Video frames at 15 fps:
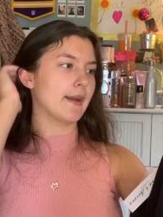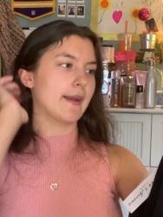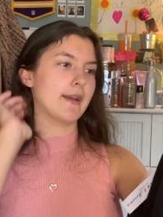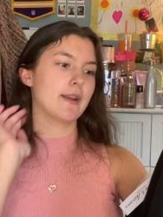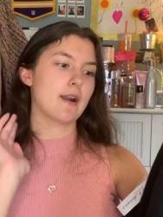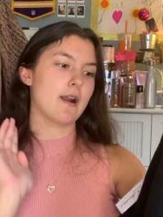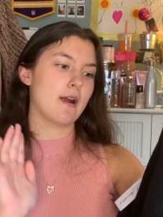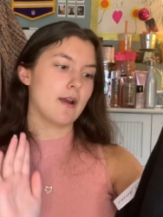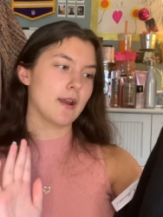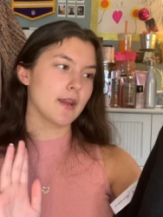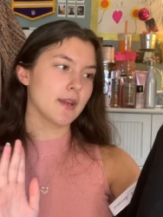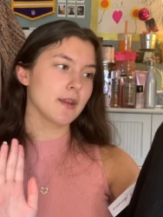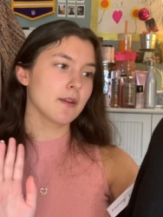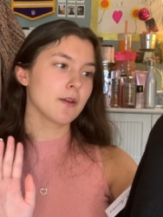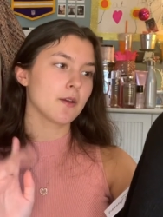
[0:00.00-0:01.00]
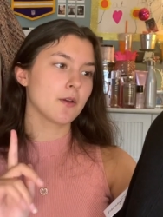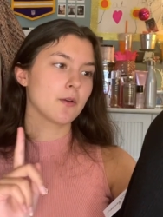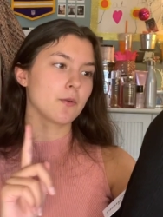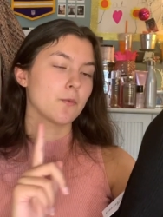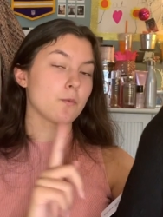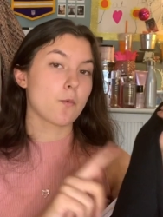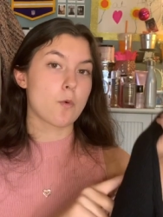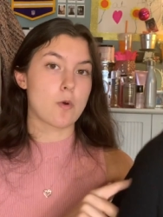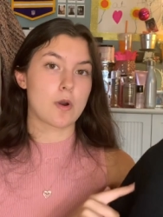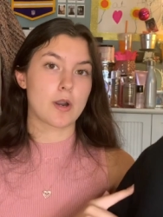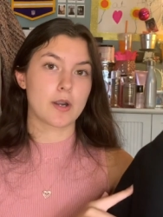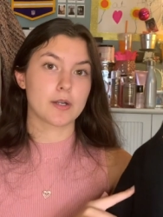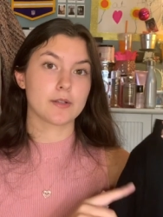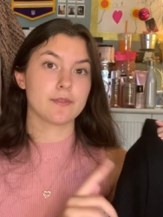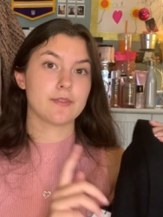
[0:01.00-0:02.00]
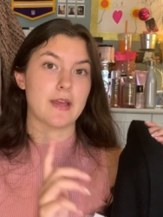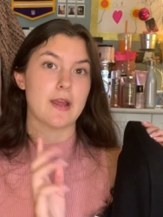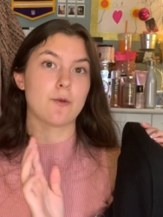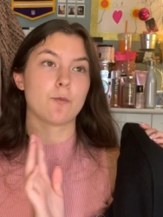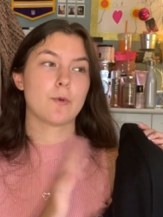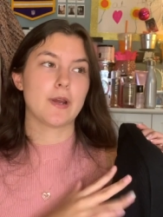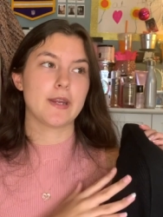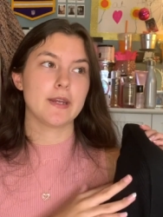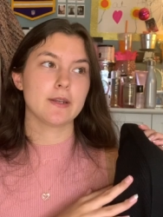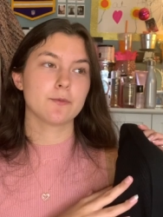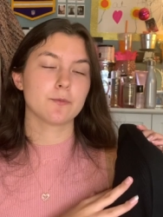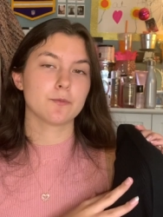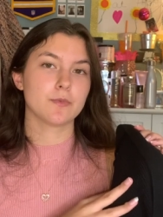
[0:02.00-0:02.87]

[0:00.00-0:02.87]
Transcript: And I wore that white